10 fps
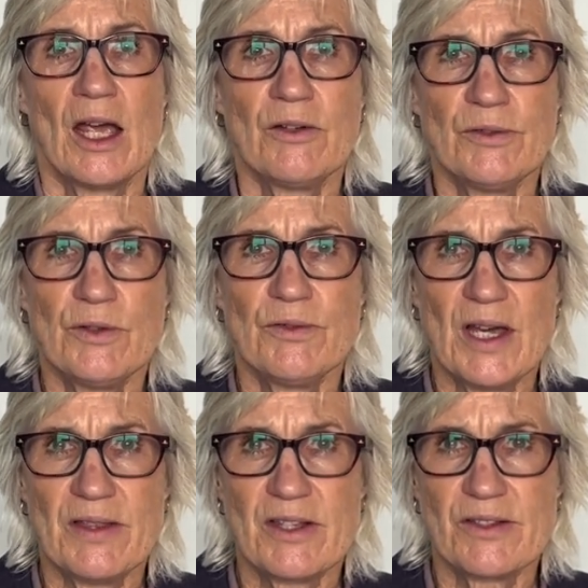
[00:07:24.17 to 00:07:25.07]
If you
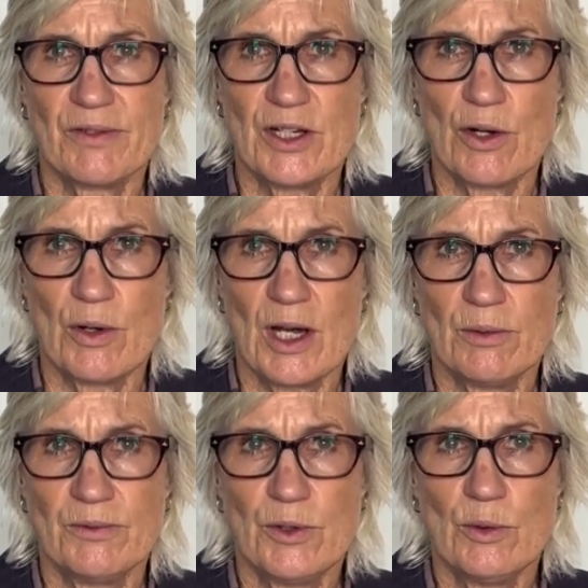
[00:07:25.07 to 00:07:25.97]
found this video
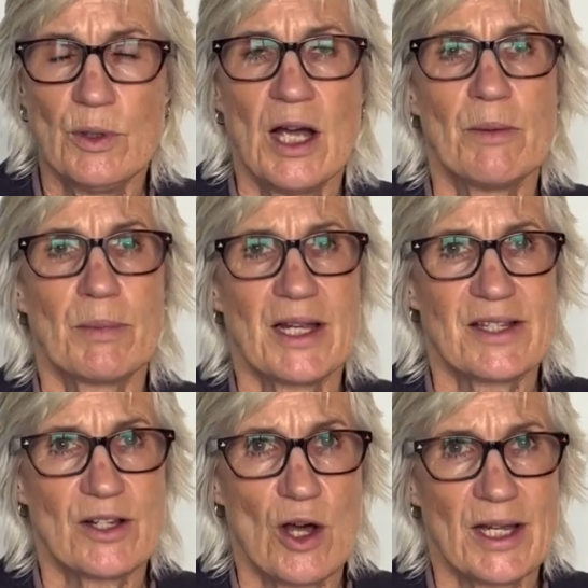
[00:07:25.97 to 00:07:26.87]
helpful,
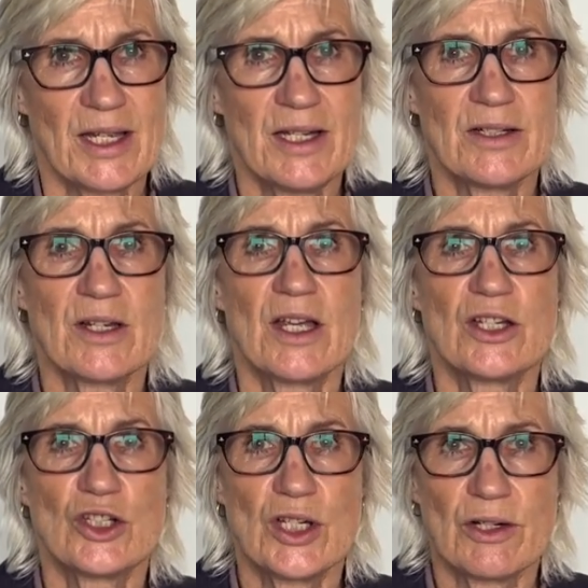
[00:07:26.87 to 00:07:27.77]
please like it,
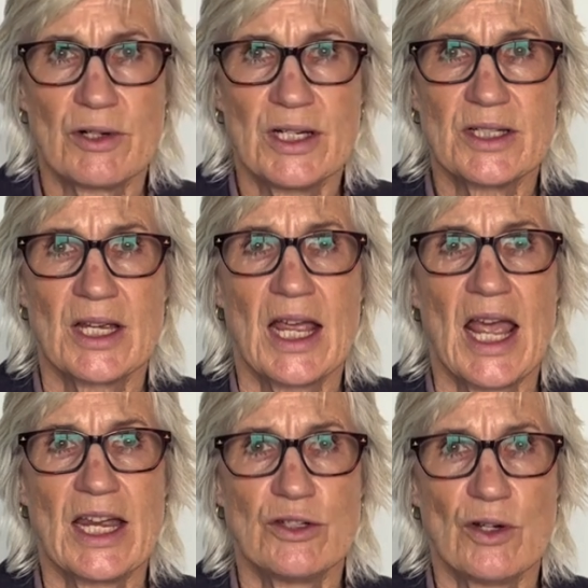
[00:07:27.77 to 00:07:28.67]
share it,
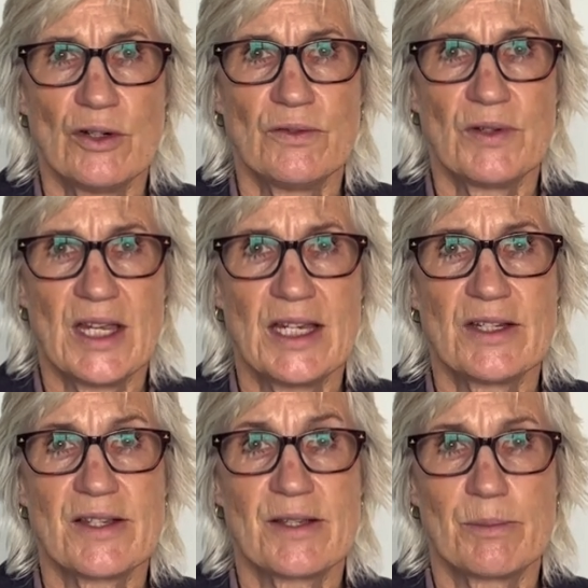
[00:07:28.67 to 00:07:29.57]
and don't forget
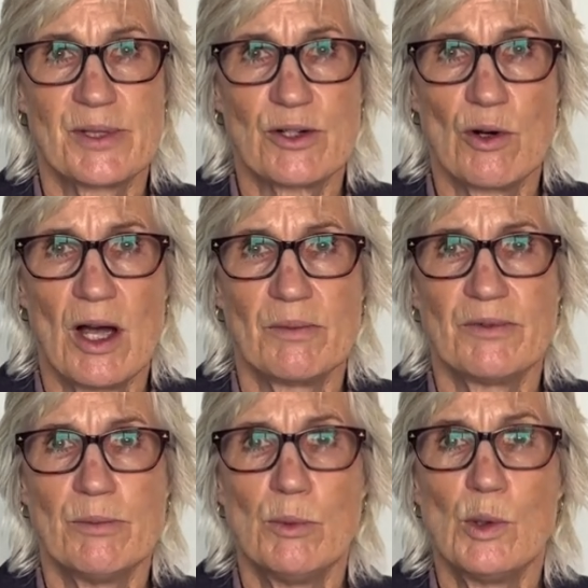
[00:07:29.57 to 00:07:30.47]
to subscribe
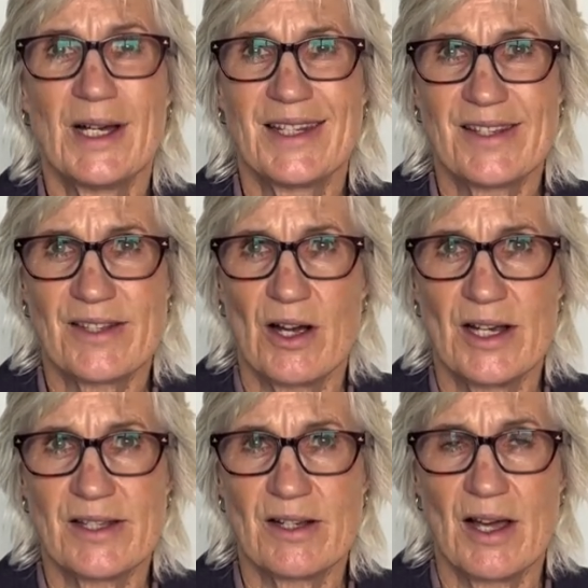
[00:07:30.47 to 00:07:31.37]
for more
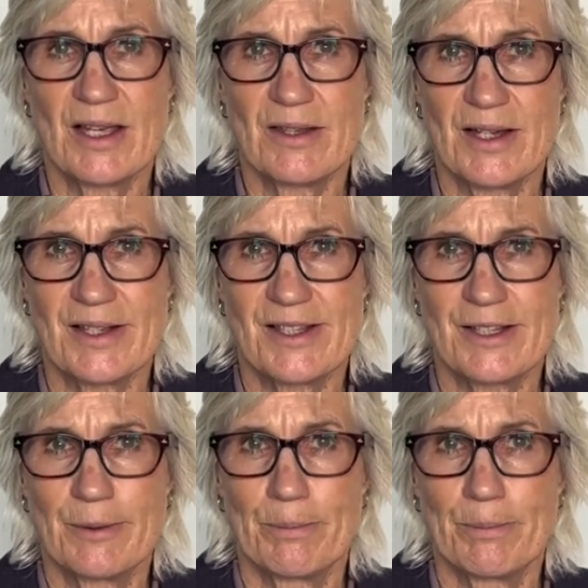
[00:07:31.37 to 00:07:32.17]
insights like this.